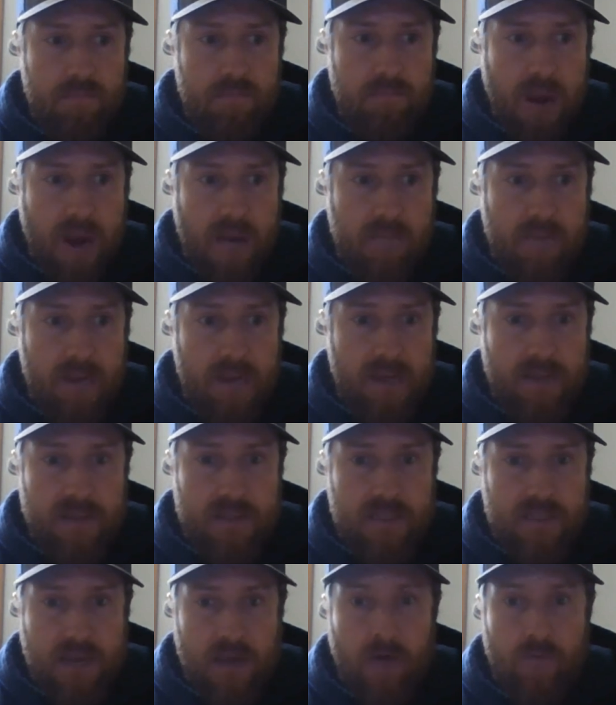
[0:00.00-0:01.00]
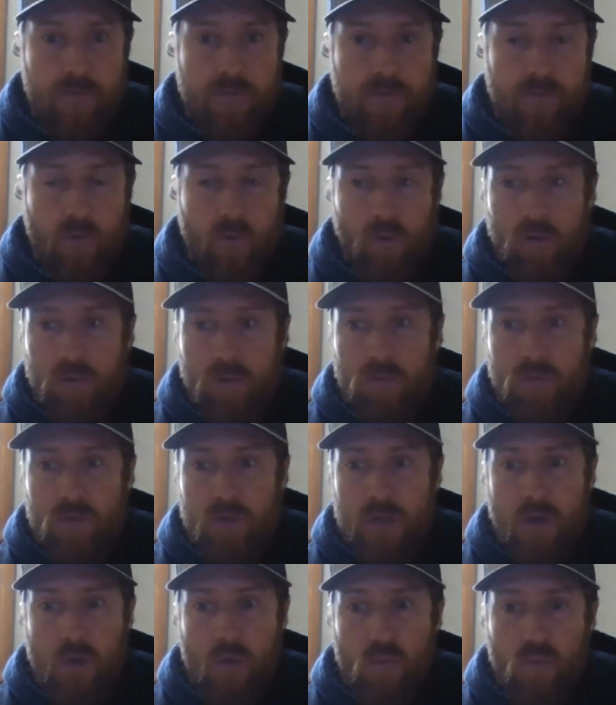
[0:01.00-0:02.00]
by myself, or,
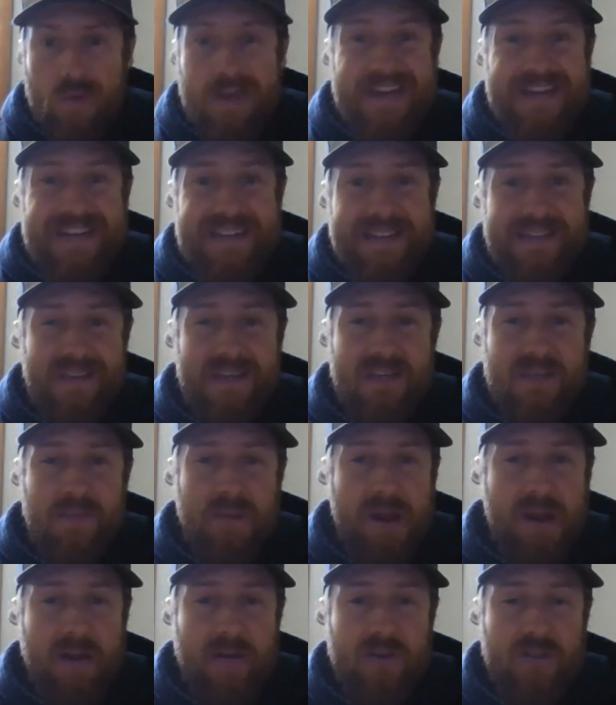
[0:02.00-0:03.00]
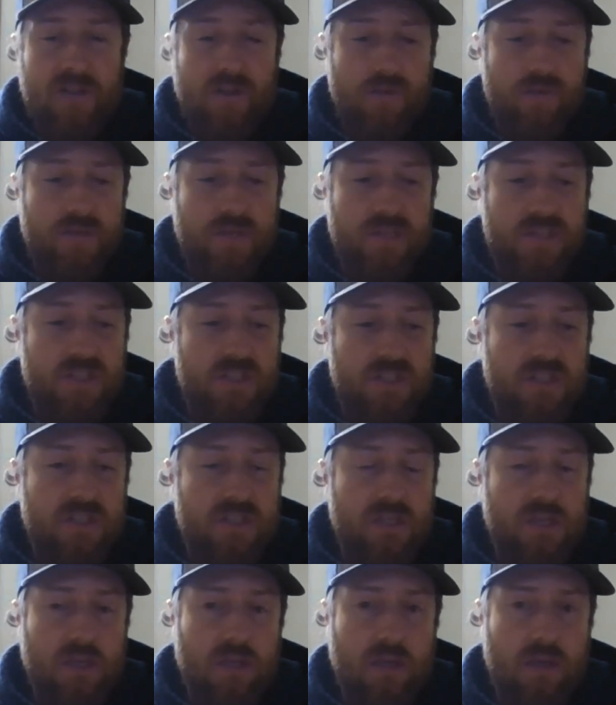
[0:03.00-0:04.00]
you know, we did this by ourselves.
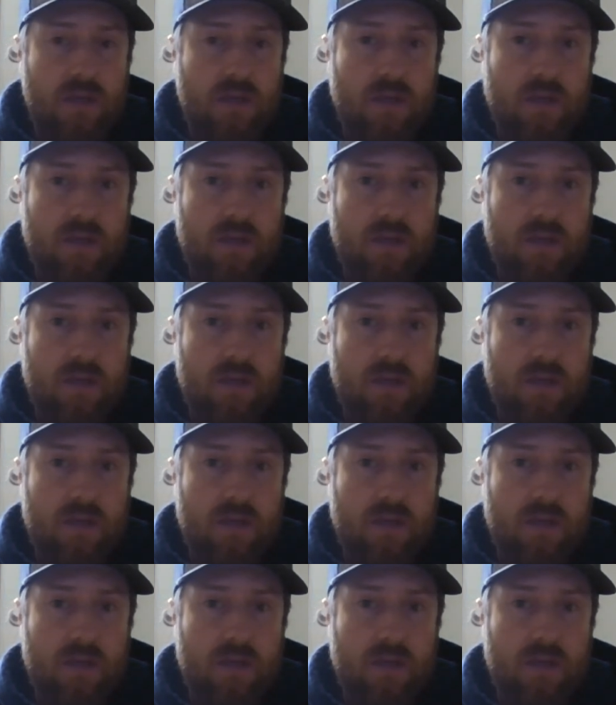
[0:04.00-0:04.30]
It